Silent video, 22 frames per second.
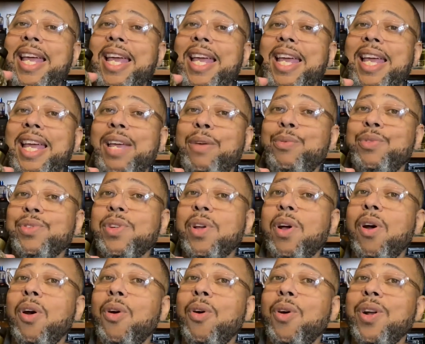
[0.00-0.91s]
It was
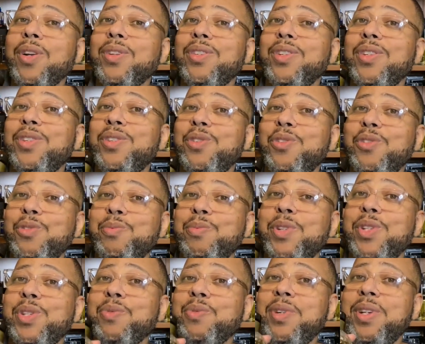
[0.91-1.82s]
hard to choose
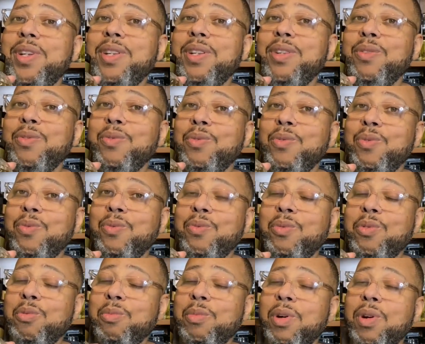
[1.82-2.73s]
between
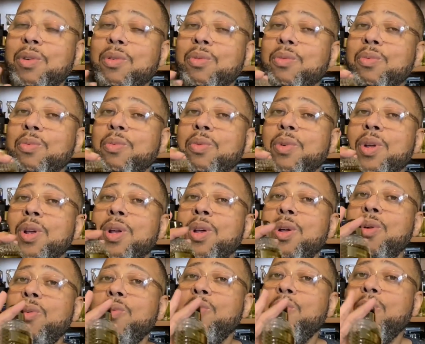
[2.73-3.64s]
Uomo,
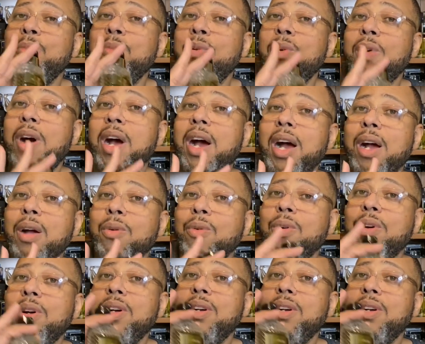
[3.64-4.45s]
Uomo Aqua,